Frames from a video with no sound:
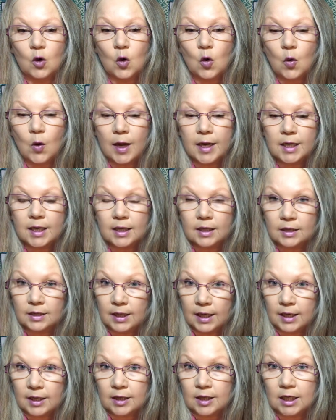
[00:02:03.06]
quite a
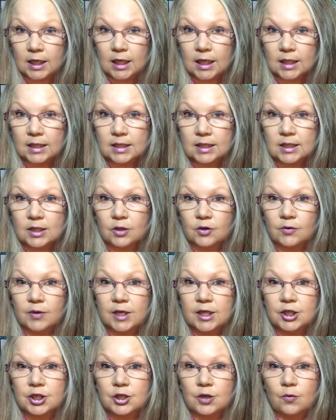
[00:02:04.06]
lengthy
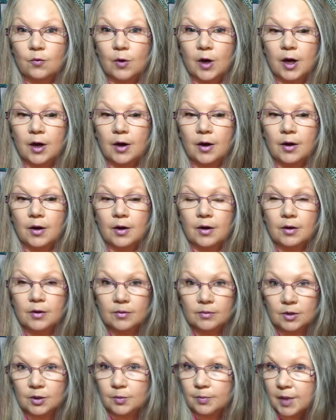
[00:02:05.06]
consideration where
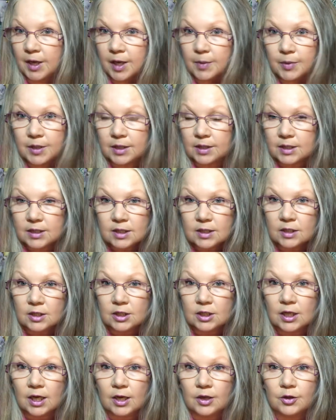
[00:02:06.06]
you maybe listened
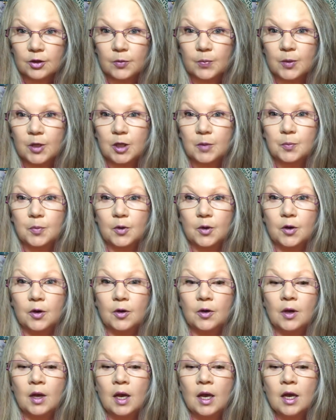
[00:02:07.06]
to other
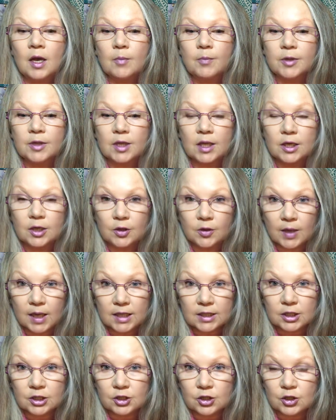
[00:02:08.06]
people, but then you
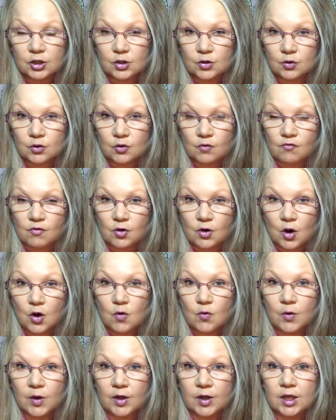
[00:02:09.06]
had to just sort of go
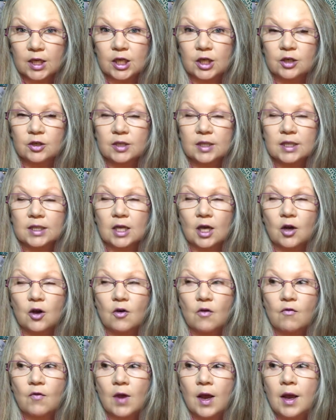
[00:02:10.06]
within yourself